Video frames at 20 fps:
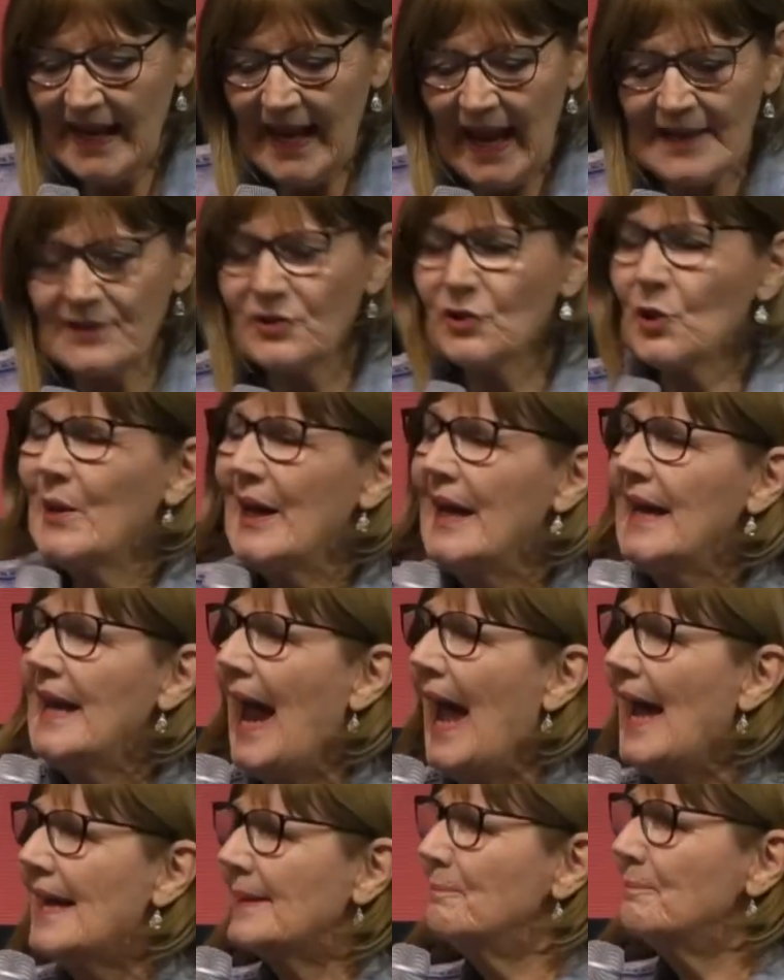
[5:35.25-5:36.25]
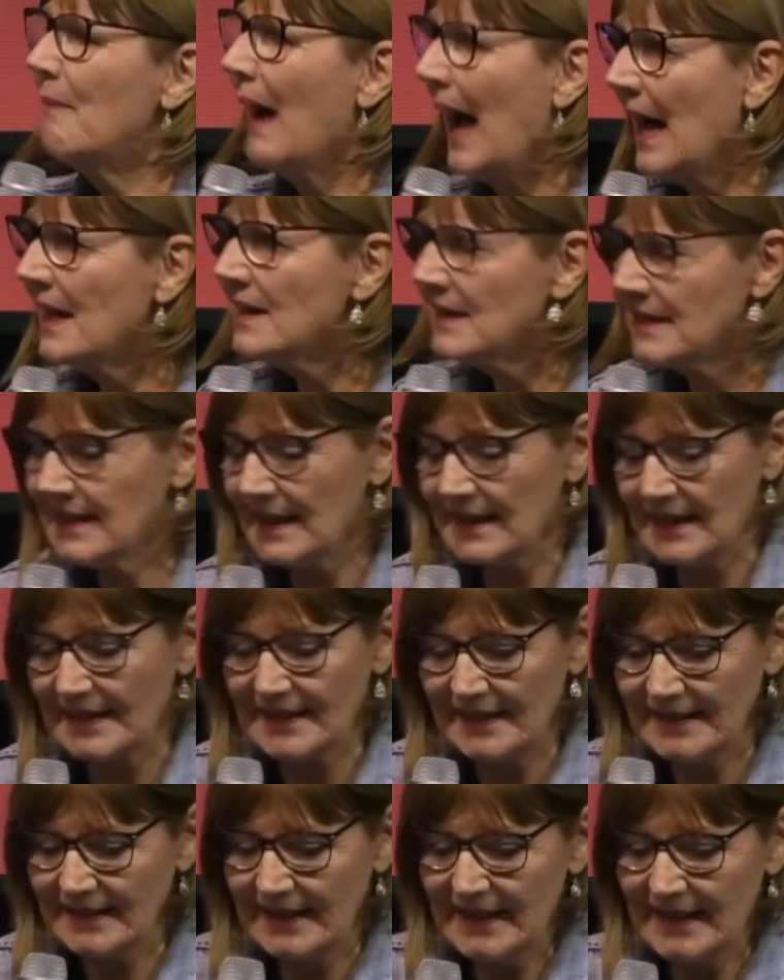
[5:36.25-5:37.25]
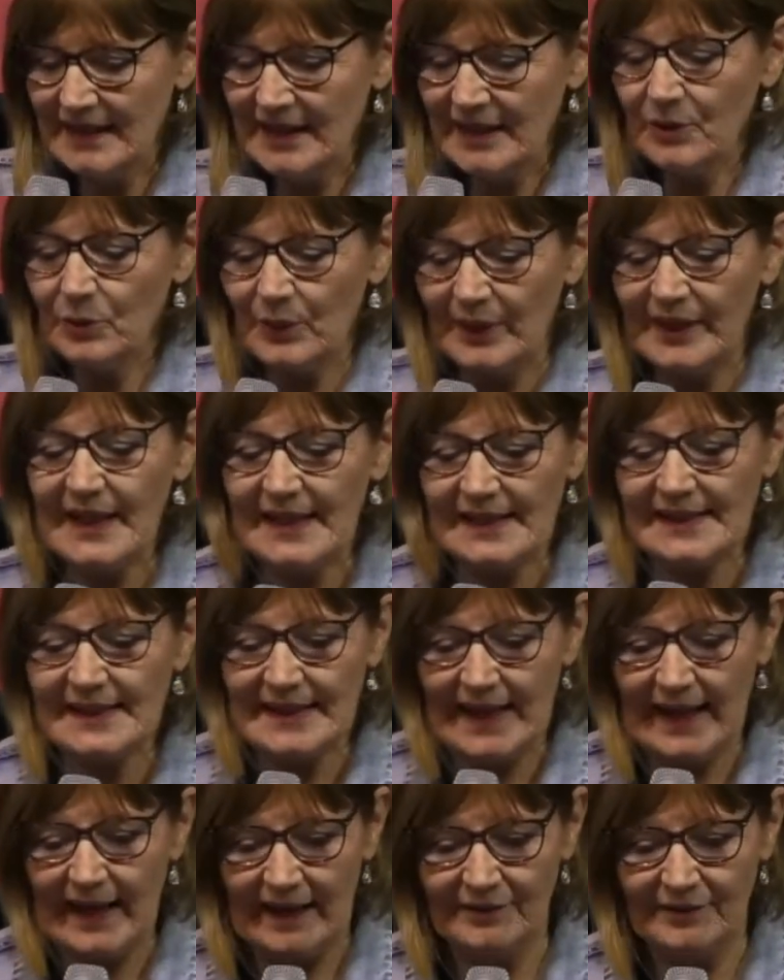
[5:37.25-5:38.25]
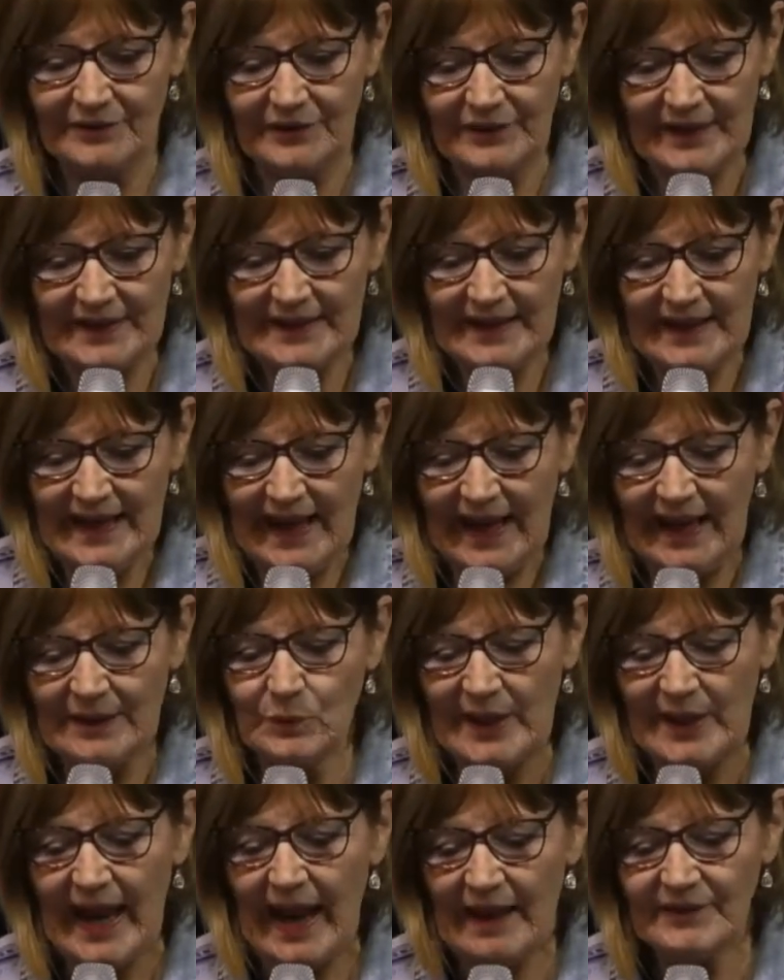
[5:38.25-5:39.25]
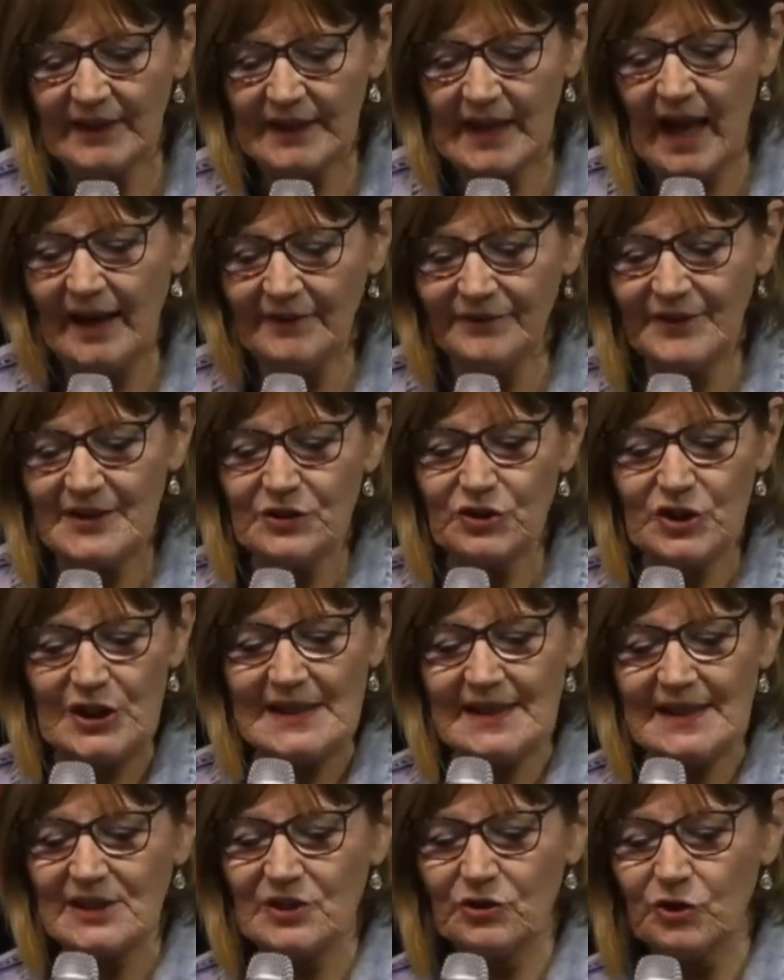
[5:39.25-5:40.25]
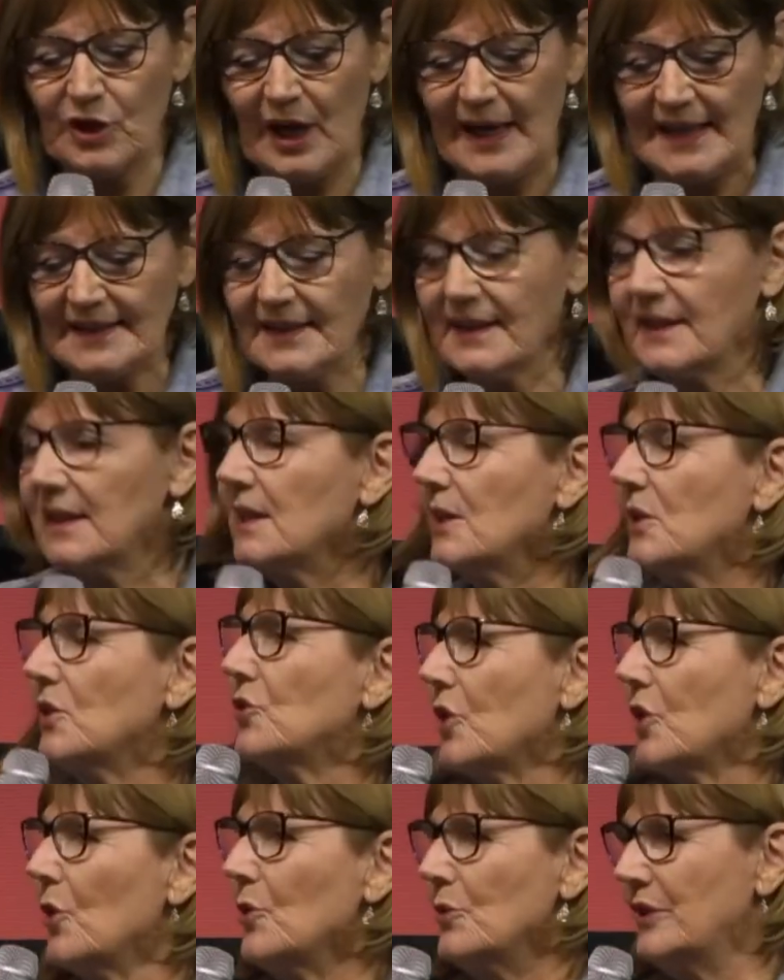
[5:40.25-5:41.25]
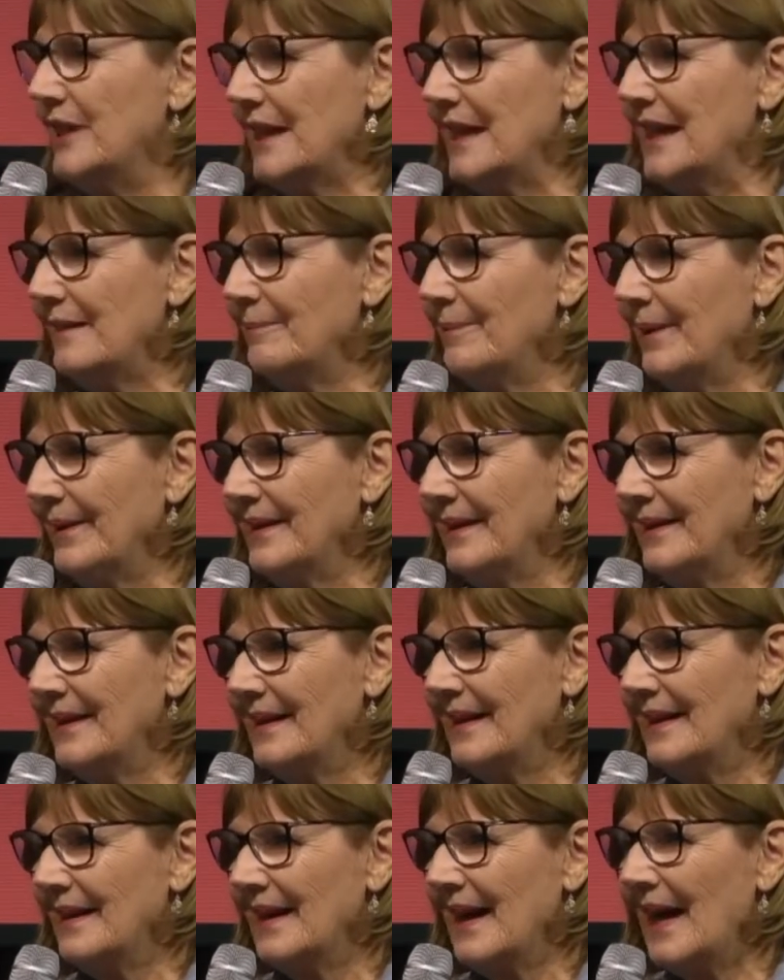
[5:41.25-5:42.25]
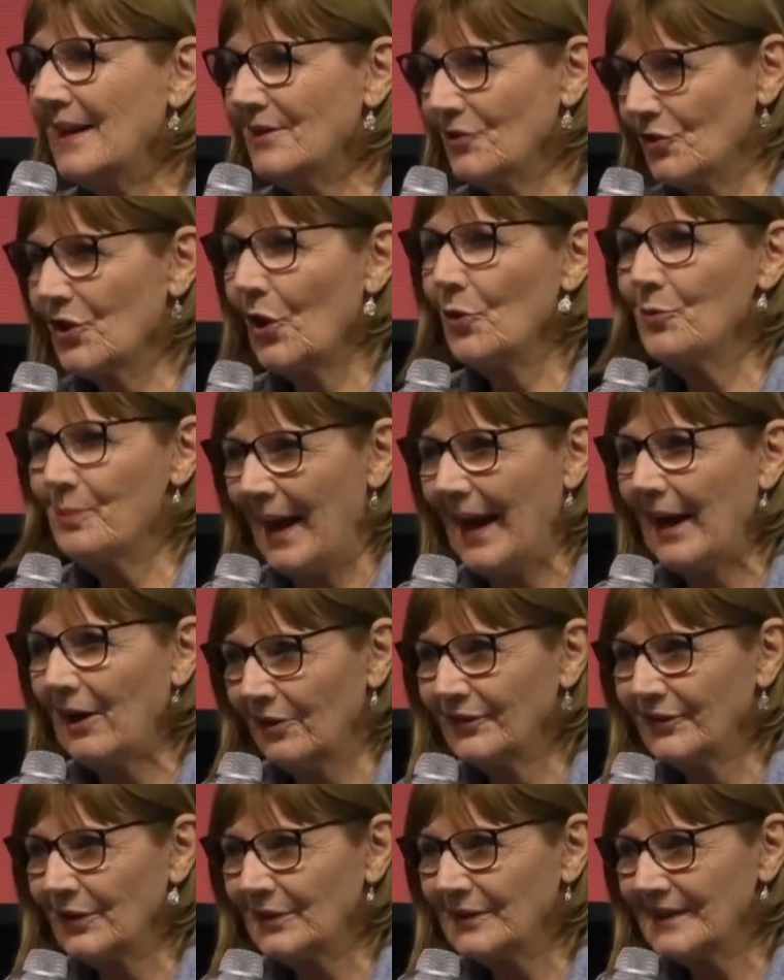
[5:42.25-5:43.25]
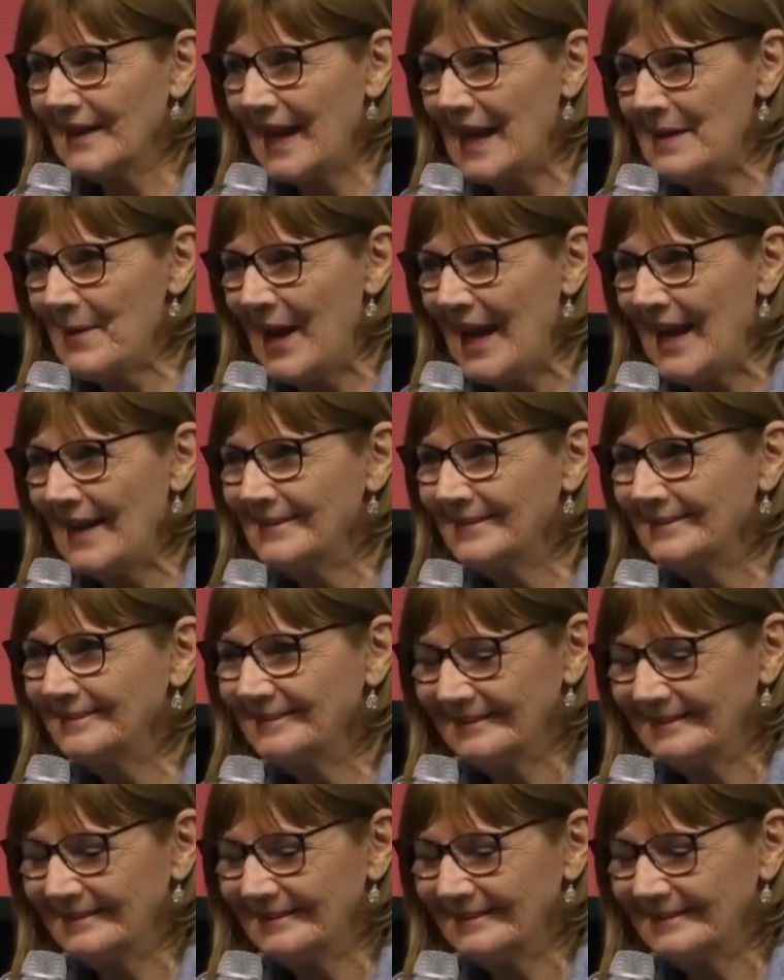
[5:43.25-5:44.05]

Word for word: And so He has marked us with His love. And we have a life in Jesus Christ that is so deep and so powerful. Amen.